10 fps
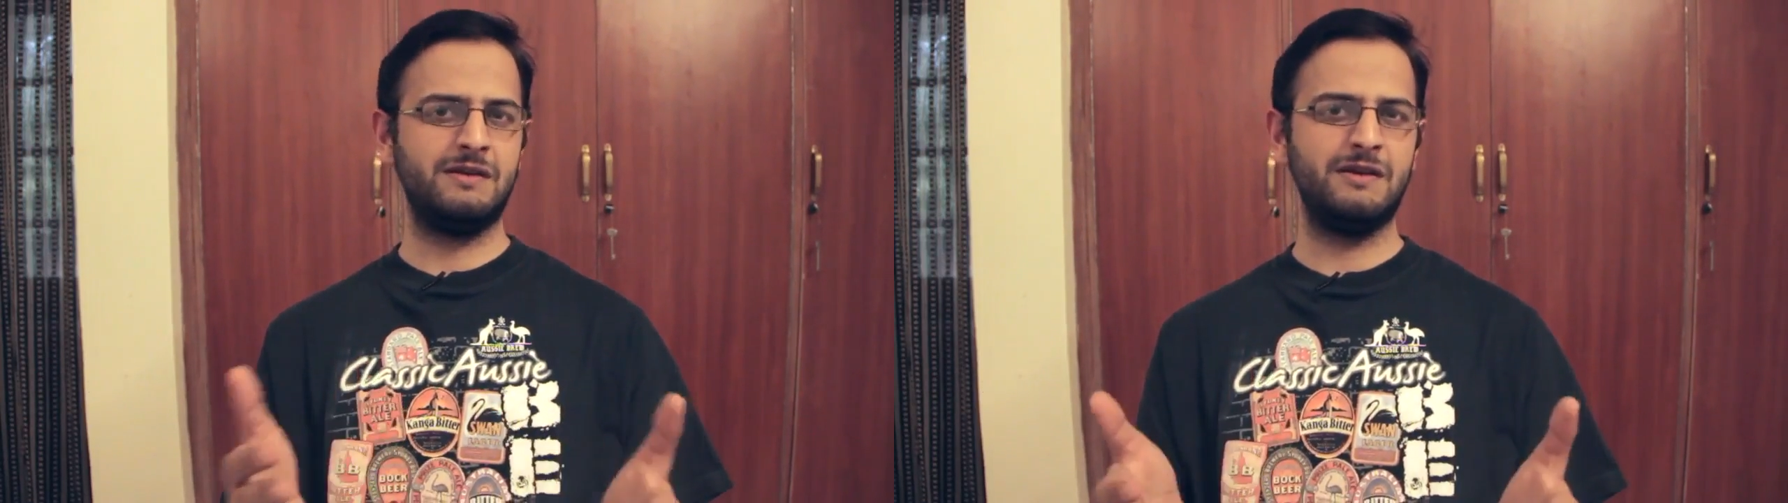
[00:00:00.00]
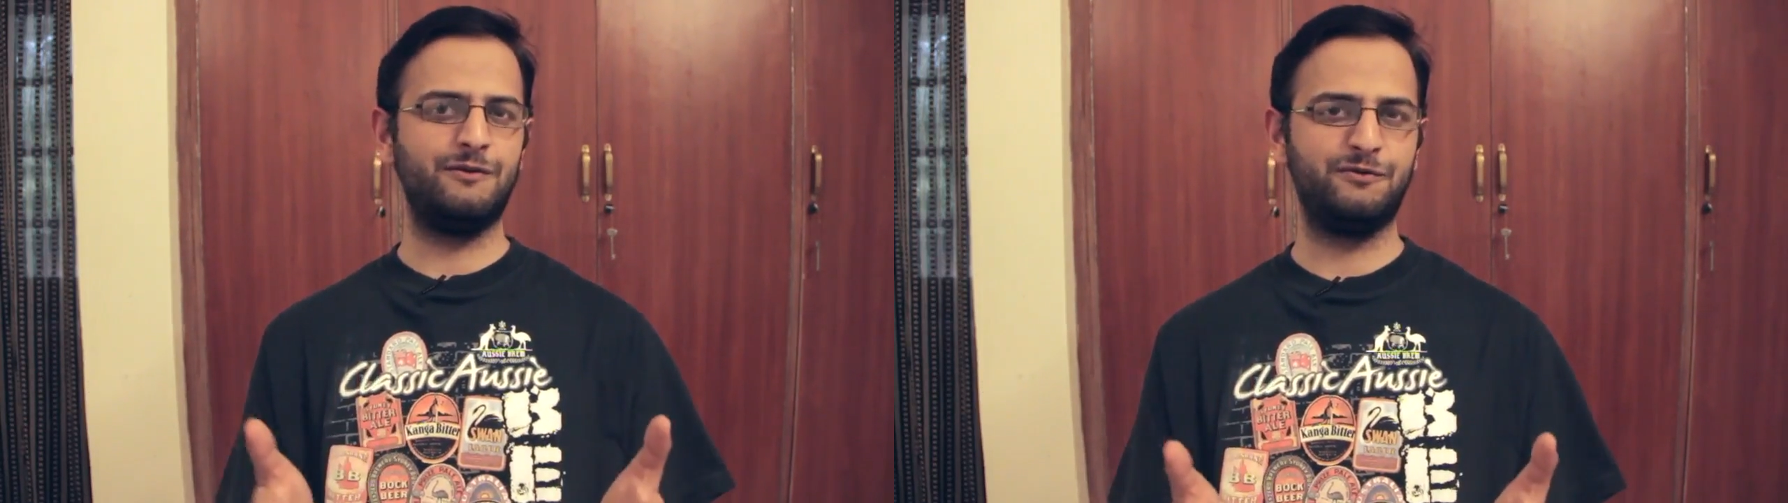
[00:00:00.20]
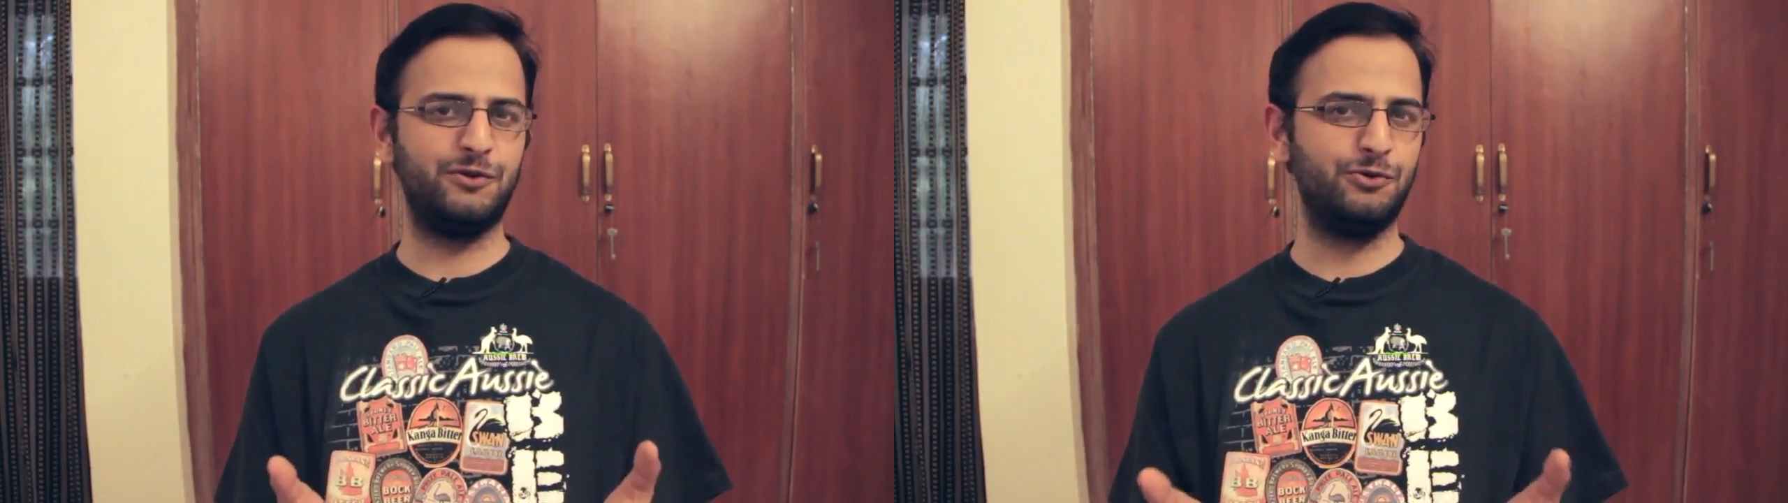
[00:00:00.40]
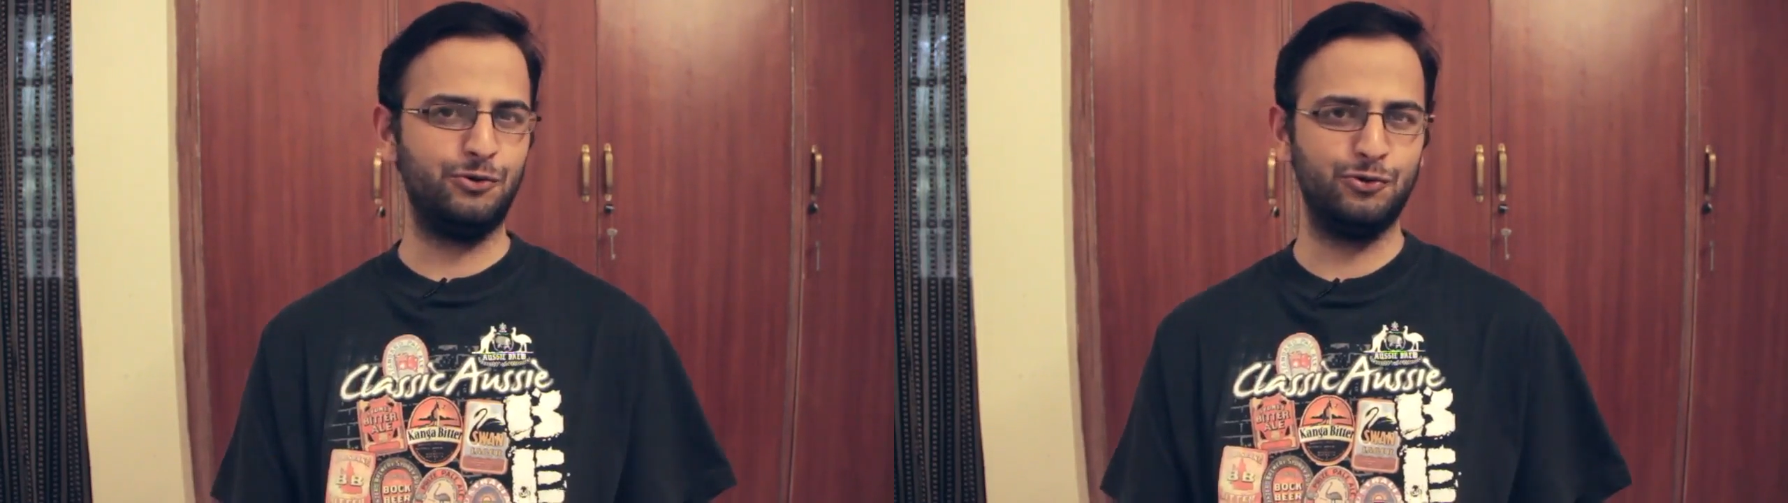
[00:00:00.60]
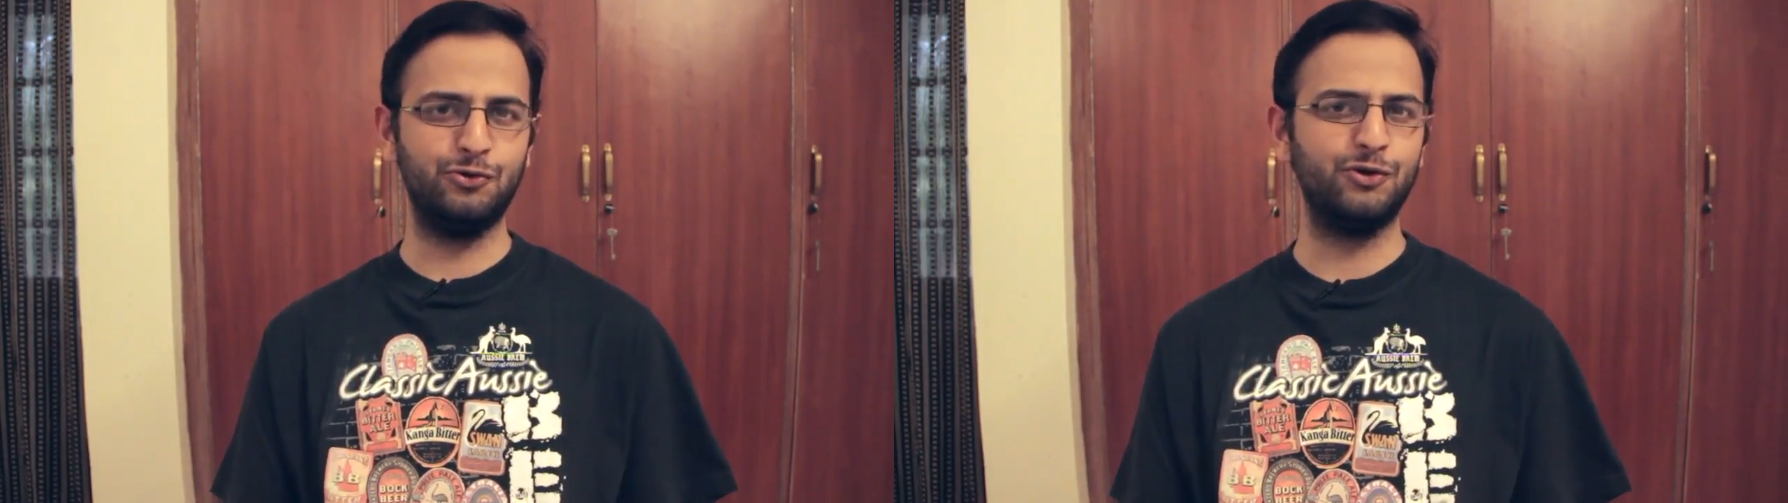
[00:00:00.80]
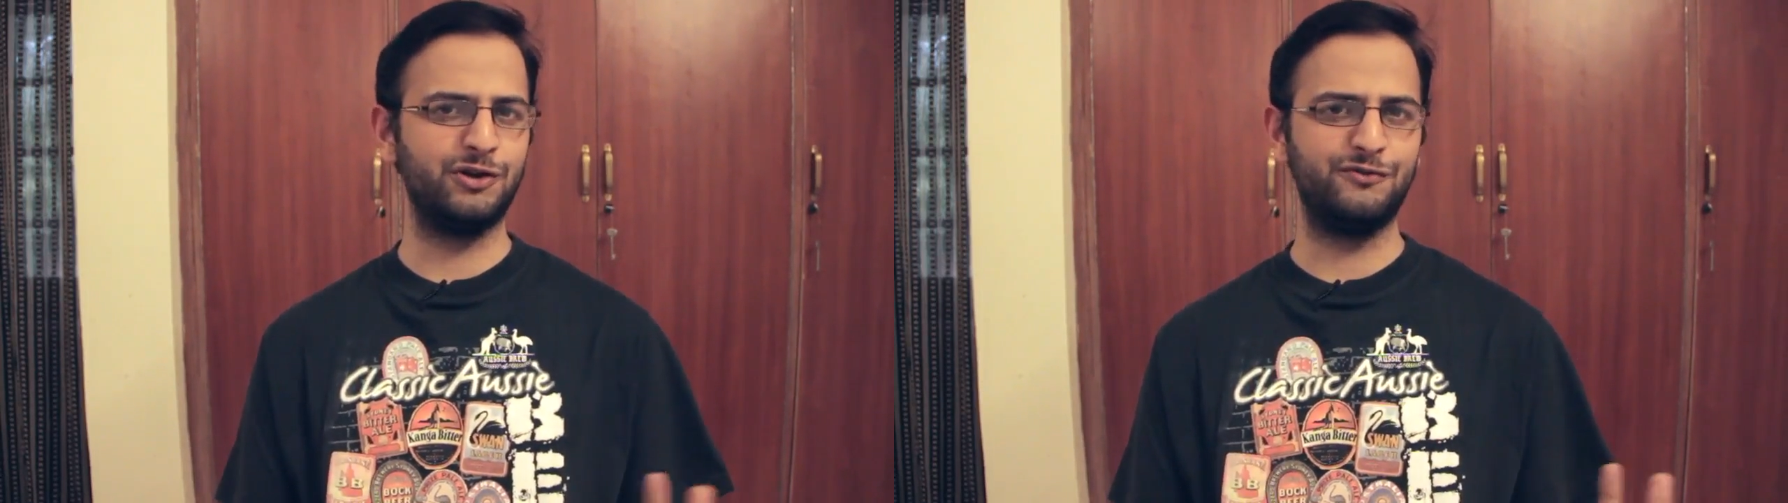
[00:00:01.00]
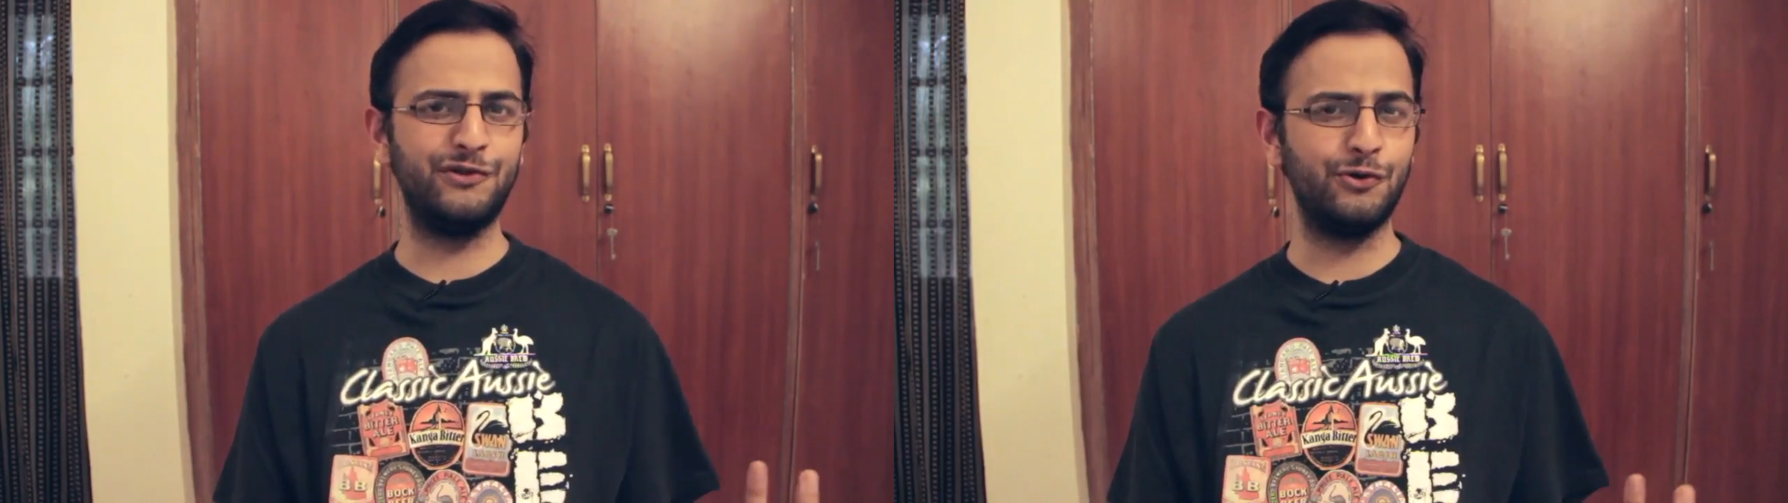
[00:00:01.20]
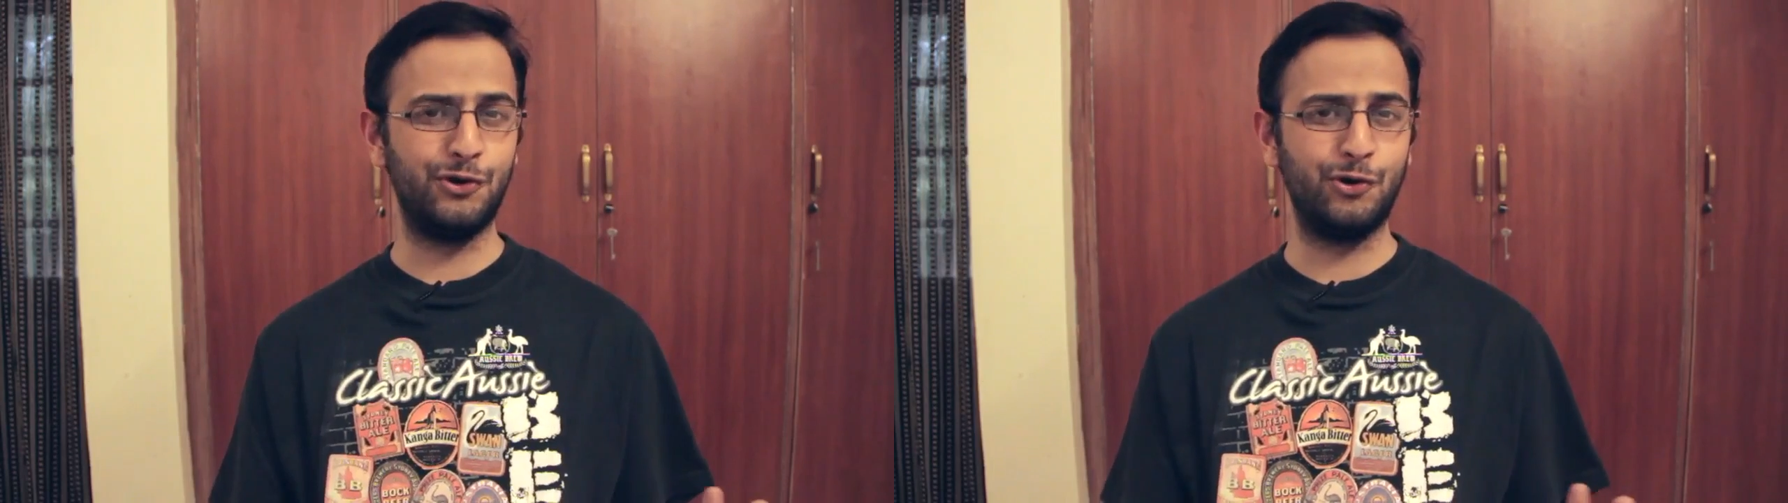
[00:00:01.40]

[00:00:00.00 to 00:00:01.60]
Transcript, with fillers: if you do or if you